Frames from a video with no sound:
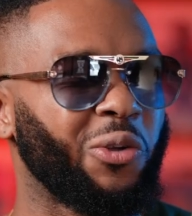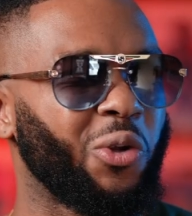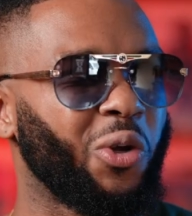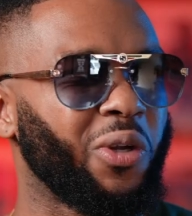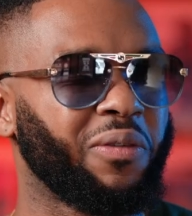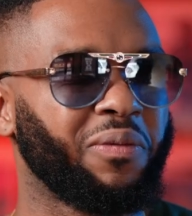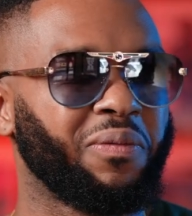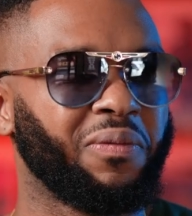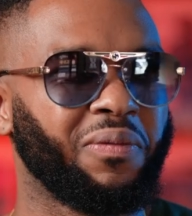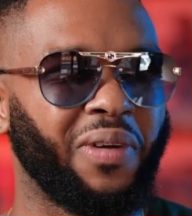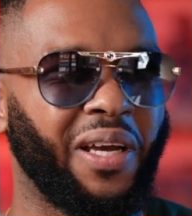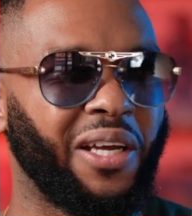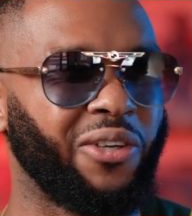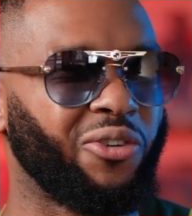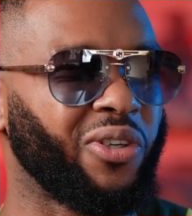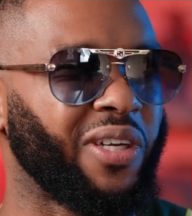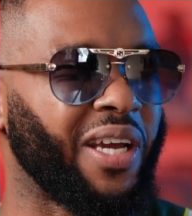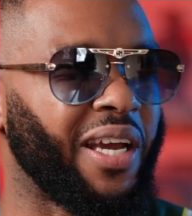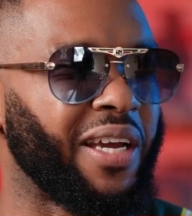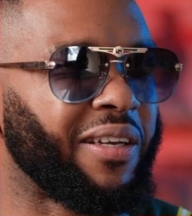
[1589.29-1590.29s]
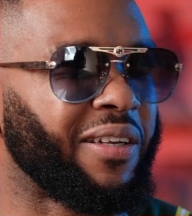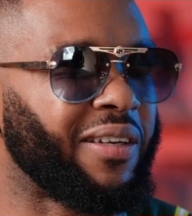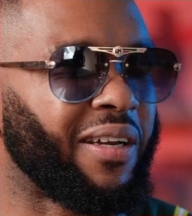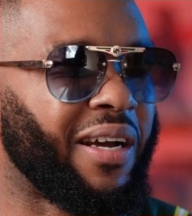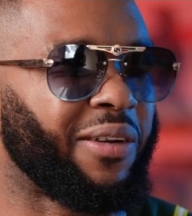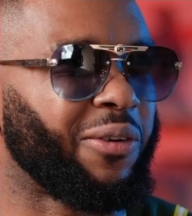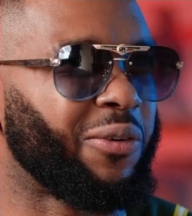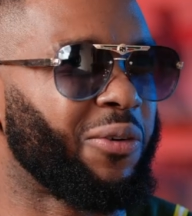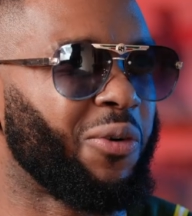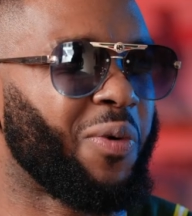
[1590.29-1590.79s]
are not educated.
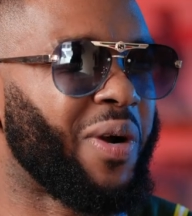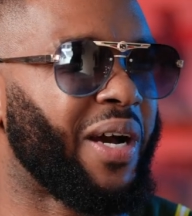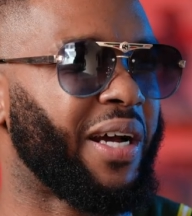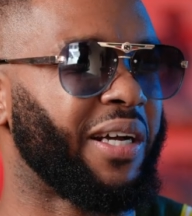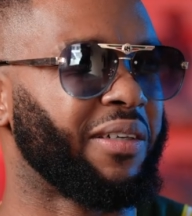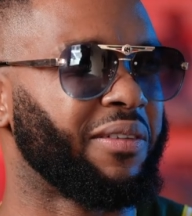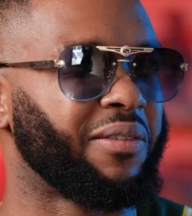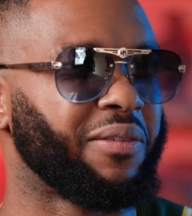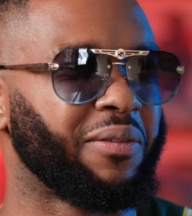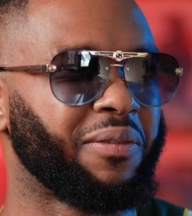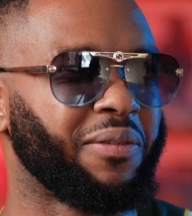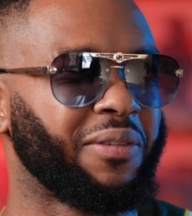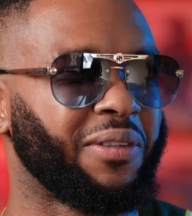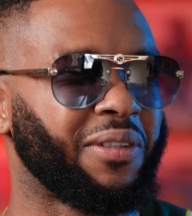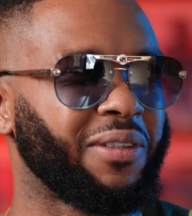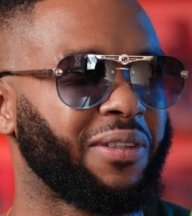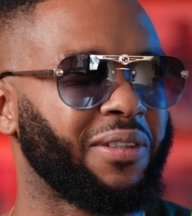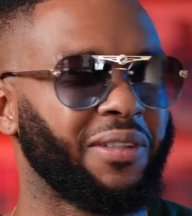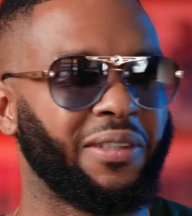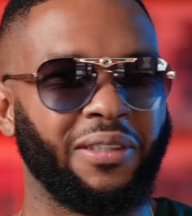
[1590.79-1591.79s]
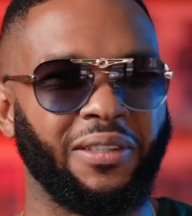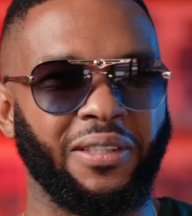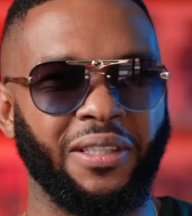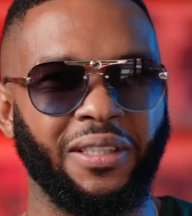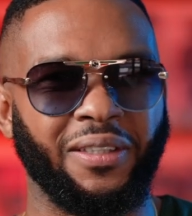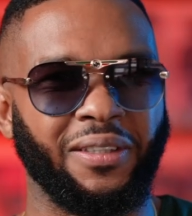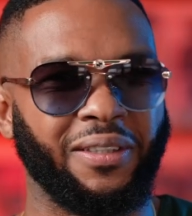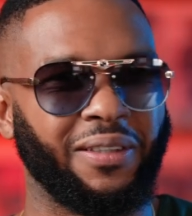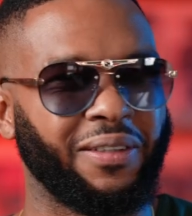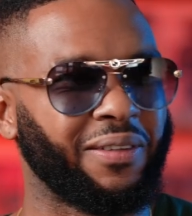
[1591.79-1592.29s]
I don't know why. They just think it's
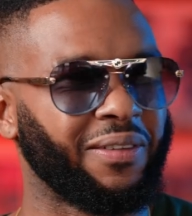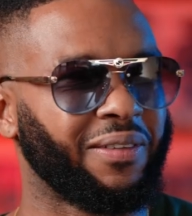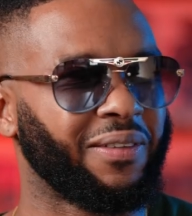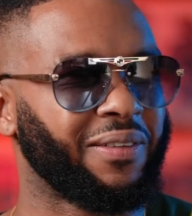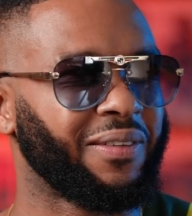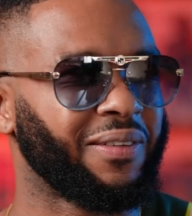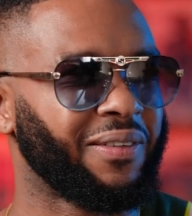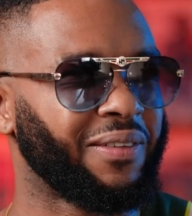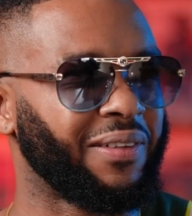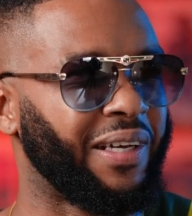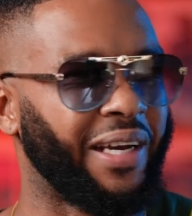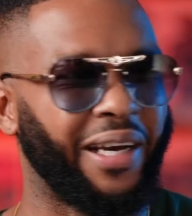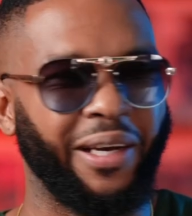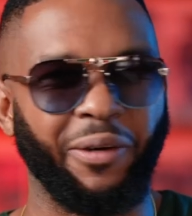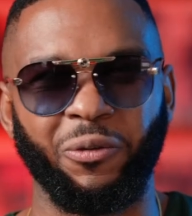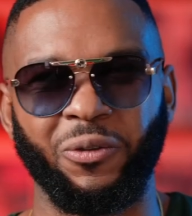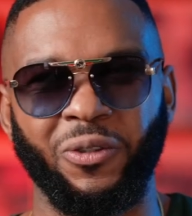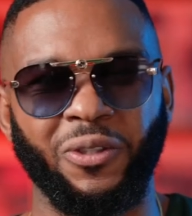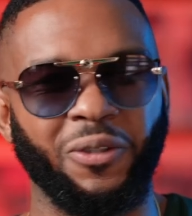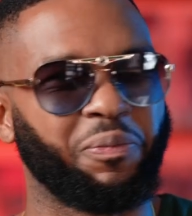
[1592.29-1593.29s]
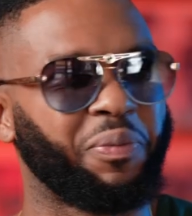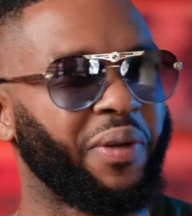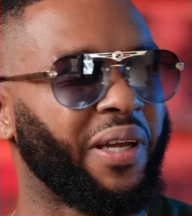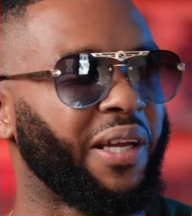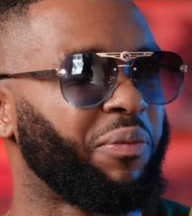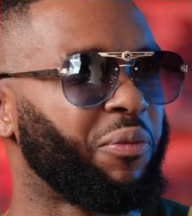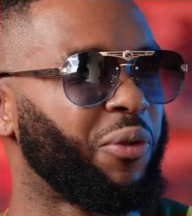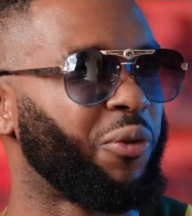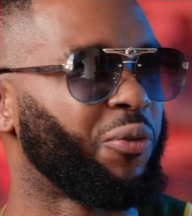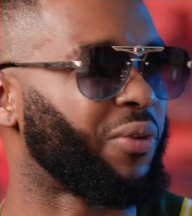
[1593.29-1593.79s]
just a guy who's just
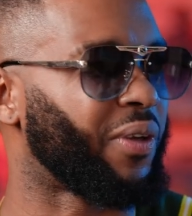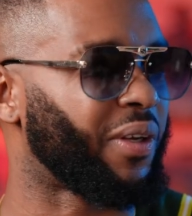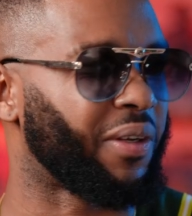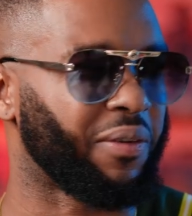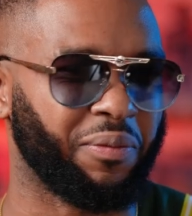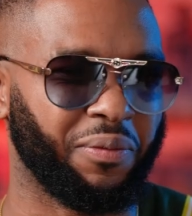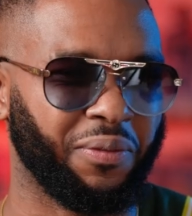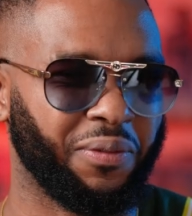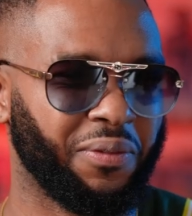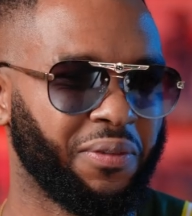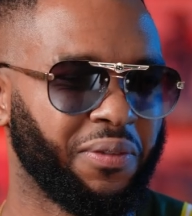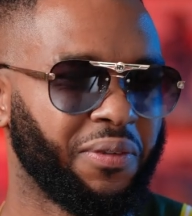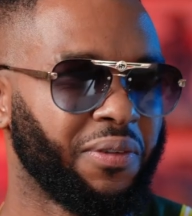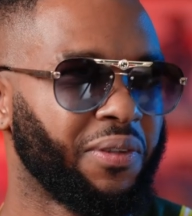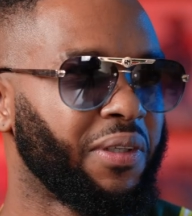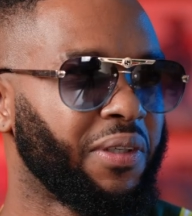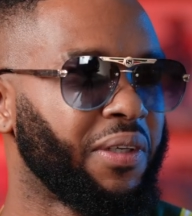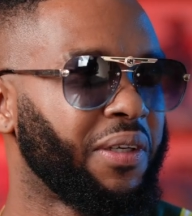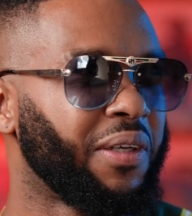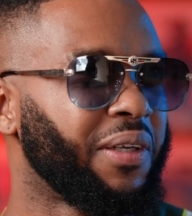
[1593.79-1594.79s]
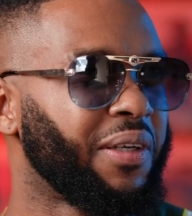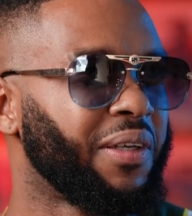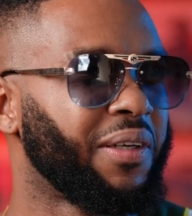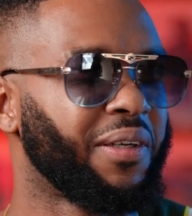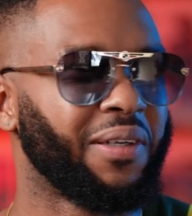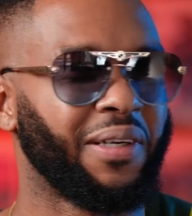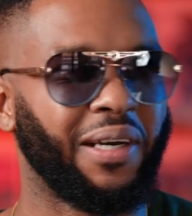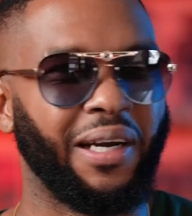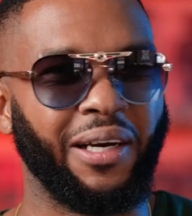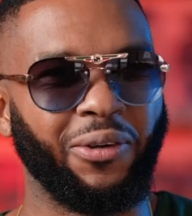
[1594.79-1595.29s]
playing music.
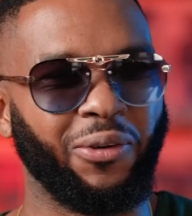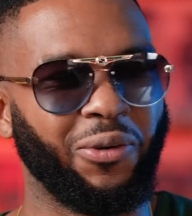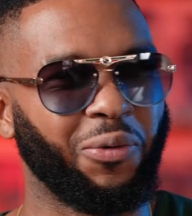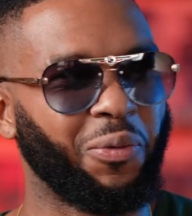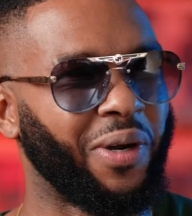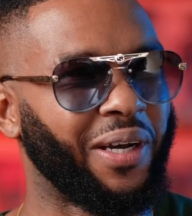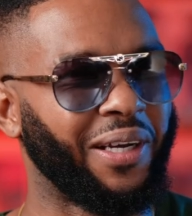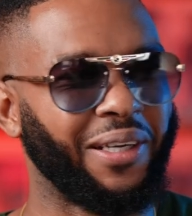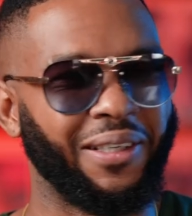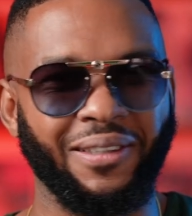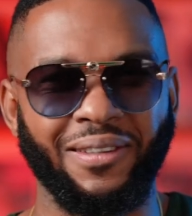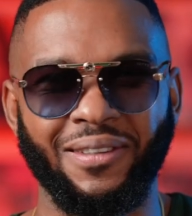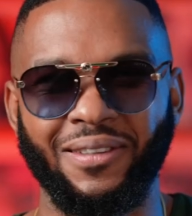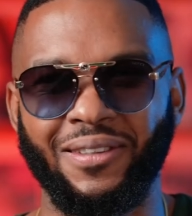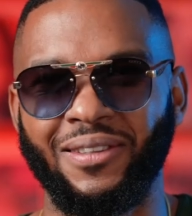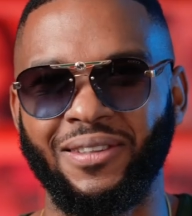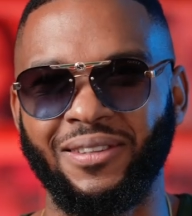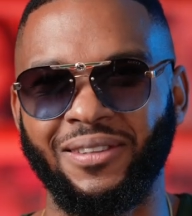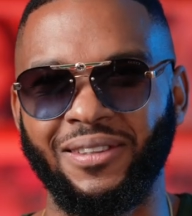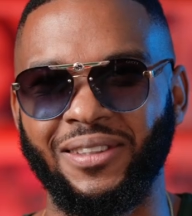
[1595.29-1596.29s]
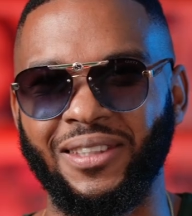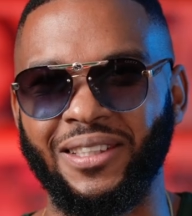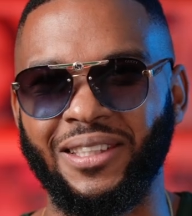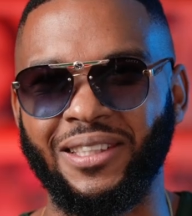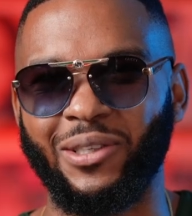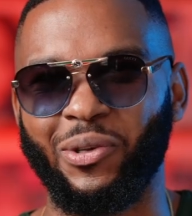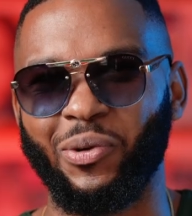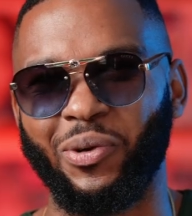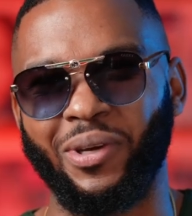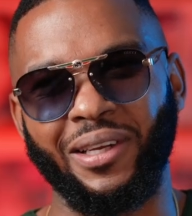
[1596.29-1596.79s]
I don't know why
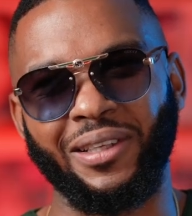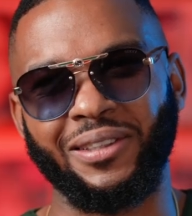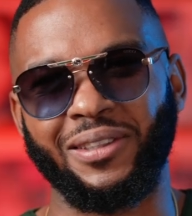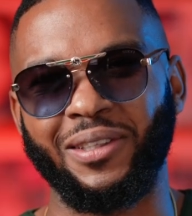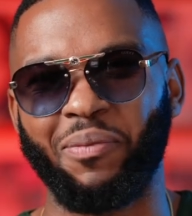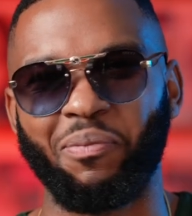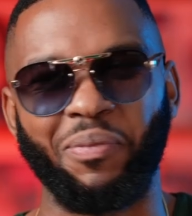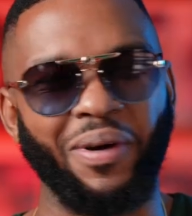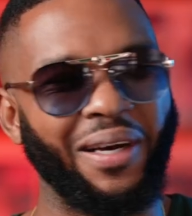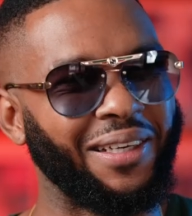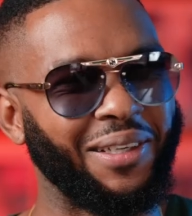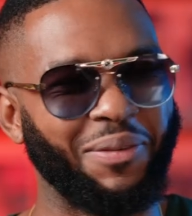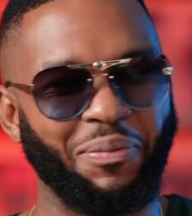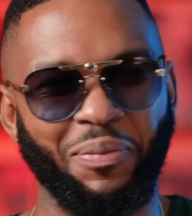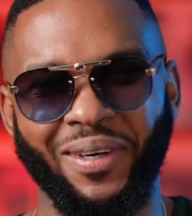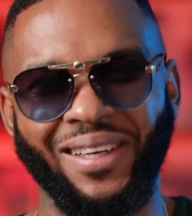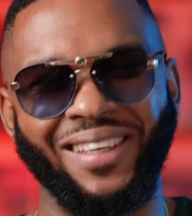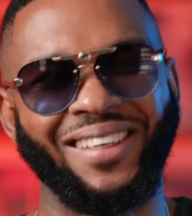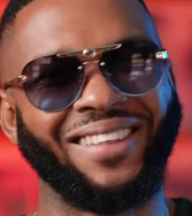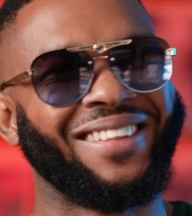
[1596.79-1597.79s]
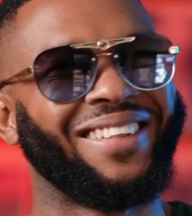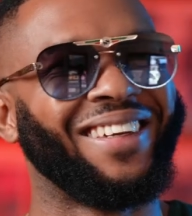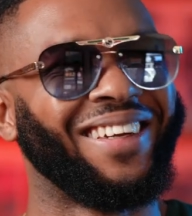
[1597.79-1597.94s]
DJ's looking at somebody, but